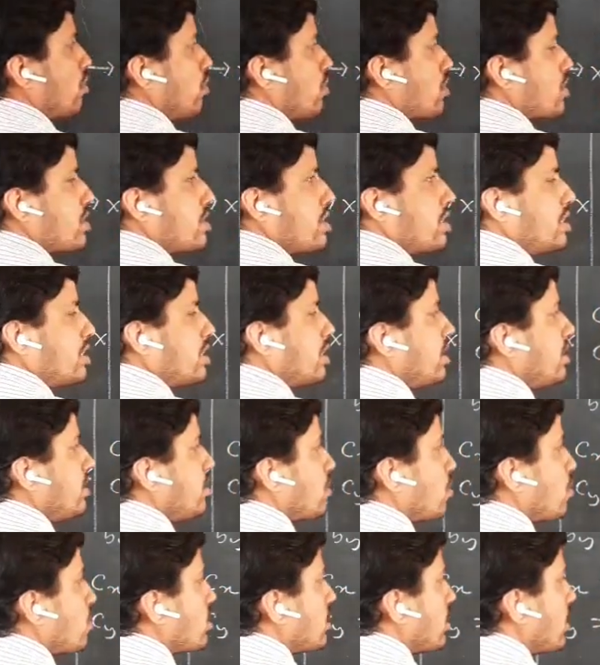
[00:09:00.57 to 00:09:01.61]
Cos 30
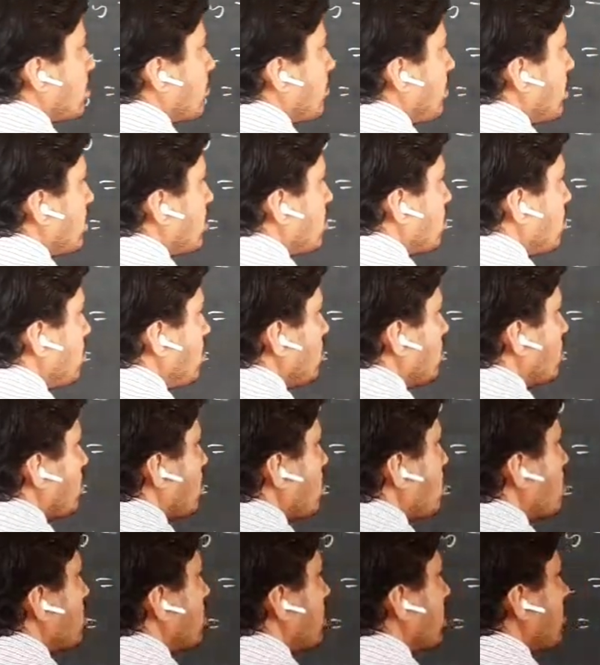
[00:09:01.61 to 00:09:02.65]
is root 3 by 2,
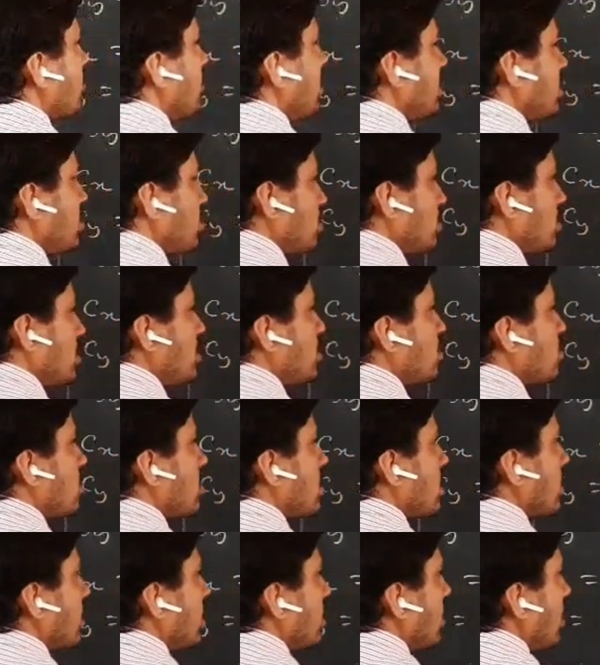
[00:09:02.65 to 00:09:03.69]
so root 3 by 2
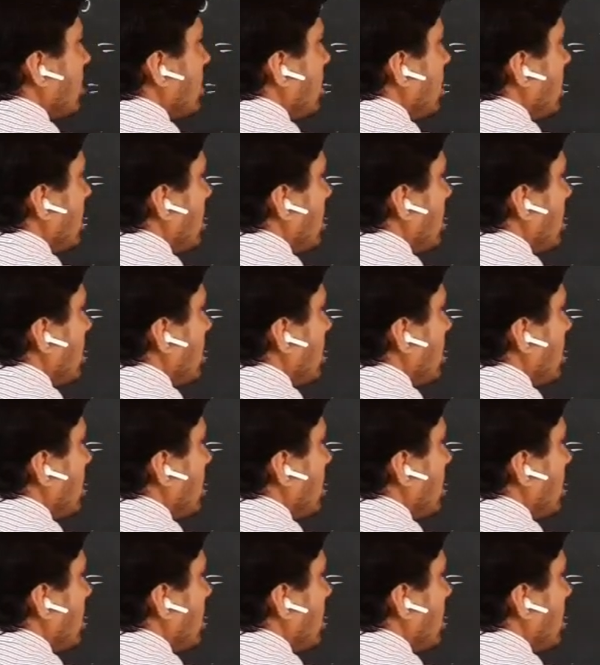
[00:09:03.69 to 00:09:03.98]
into 10